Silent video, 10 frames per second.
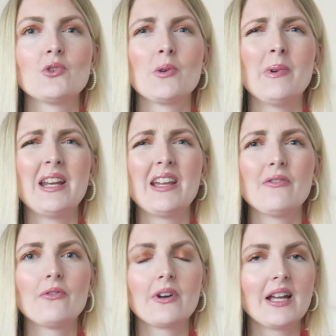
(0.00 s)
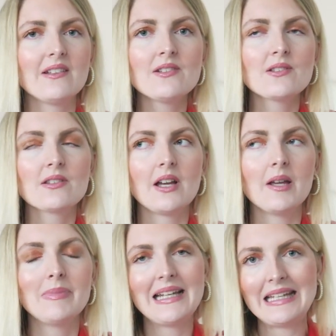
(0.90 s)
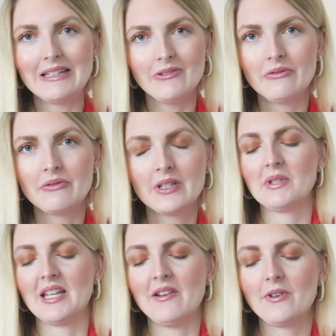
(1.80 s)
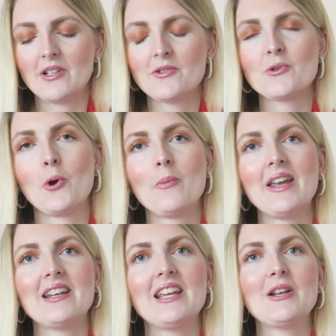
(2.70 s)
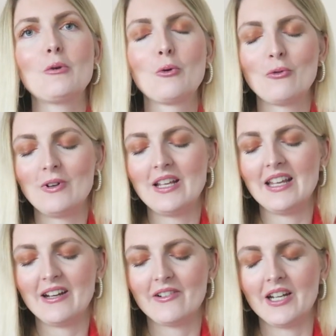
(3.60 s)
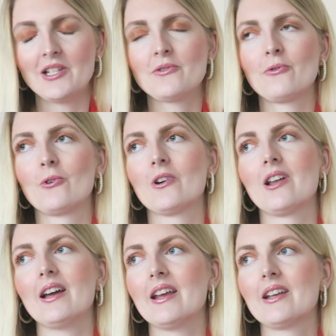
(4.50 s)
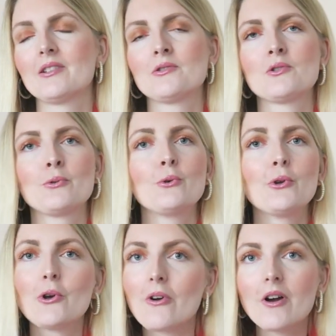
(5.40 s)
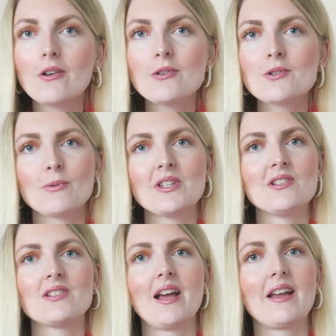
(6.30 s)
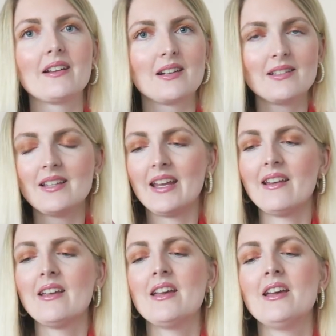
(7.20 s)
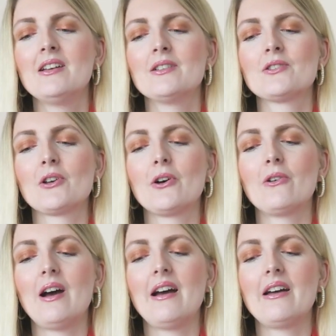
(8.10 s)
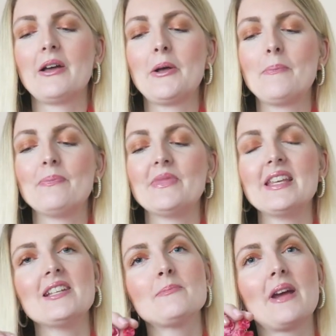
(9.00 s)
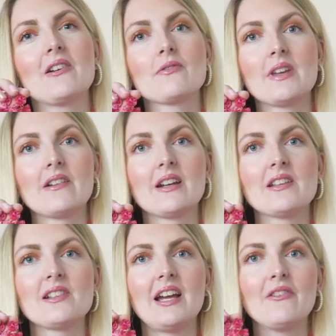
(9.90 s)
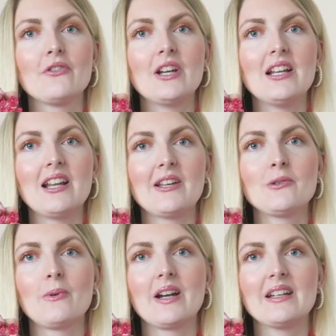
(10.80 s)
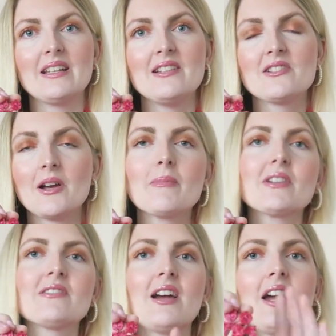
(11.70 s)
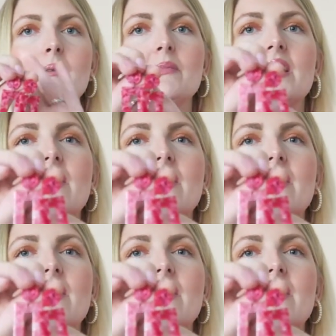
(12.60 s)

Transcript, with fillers: Germany and France, I believe. But they've got so many lovely earrings for like 2 euros, which is like nothing. So um, these pair of earrings I really like to wear in the summertime.